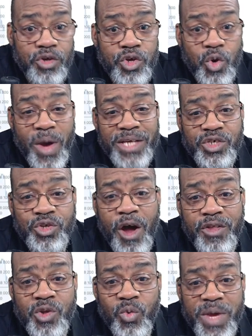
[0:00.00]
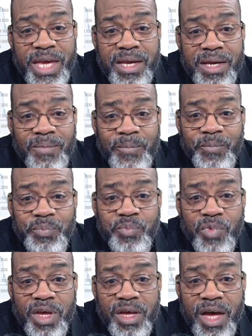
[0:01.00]
U.S. start the week,
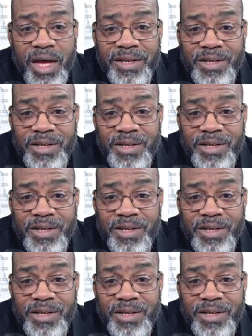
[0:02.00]
uh,